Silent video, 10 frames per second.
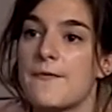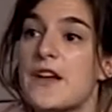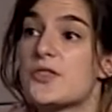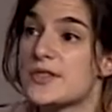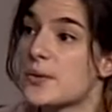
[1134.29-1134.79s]

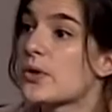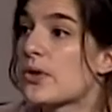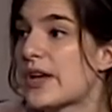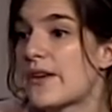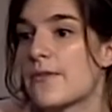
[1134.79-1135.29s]
veterans who are
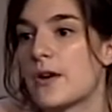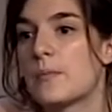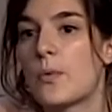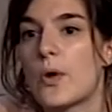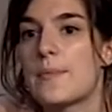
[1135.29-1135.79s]
looking for
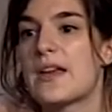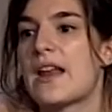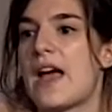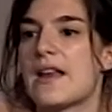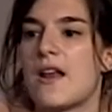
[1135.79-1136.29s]
employment
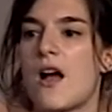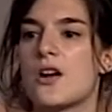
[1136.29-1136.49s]
and